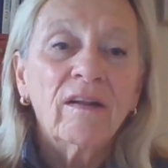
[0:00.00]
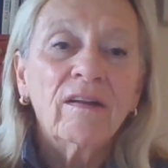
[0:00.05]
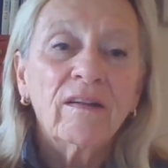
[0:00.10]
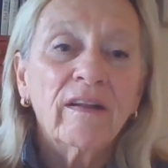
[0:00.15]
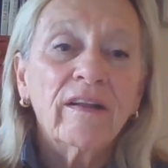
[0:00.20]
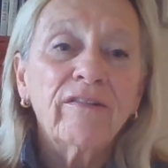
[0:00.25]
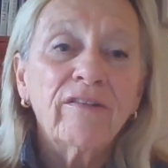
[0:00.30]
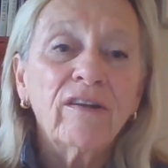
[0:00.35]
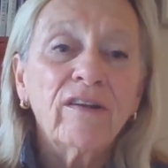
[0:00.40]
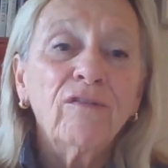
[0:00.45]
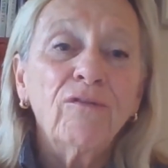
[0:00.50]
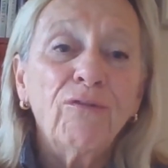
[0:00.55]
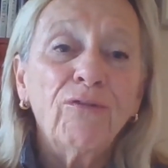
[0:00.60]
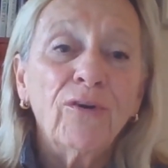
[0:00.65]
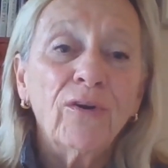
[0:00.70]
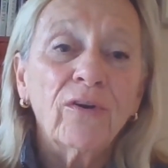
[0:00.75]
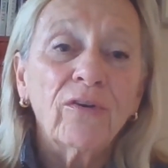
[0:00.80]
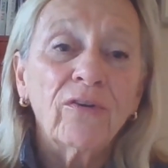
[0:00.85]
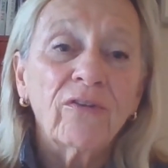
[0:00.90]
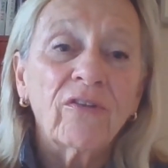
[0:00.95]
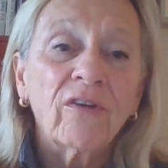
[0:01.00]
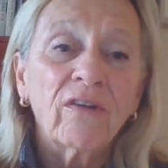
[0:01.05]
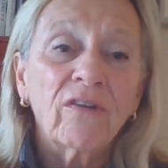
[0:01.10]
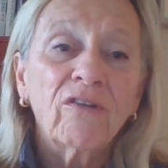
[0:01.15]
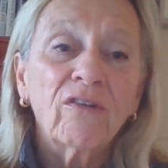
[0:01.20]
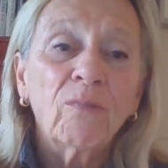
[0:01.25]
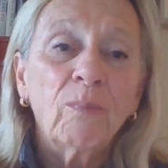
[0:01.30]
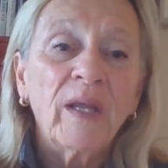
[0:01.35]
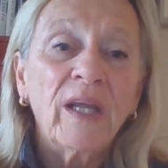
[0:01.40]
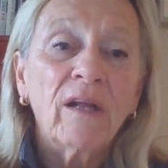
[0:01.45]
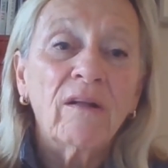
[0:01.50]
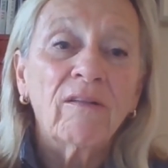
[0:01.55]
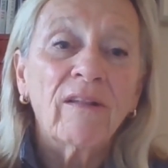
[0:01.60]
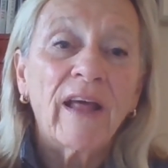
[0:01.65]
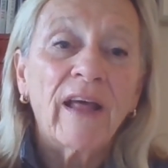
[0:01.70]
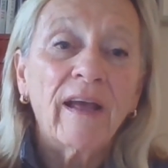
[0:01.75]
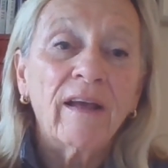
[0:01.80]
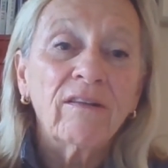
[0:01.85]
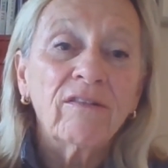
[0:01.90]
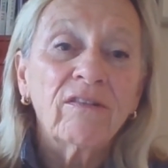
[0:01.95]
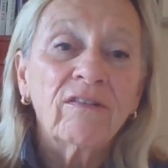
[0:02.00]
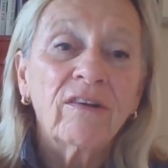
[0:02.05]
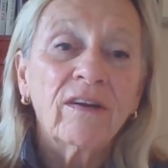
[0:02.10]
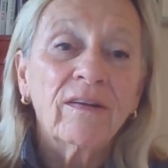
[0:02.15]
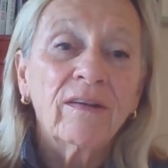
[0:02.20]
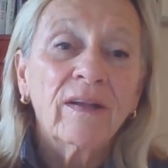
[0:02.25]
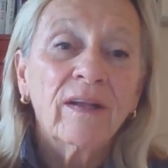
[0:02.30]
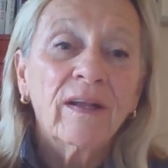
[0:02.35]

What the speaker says: listen first, speak last.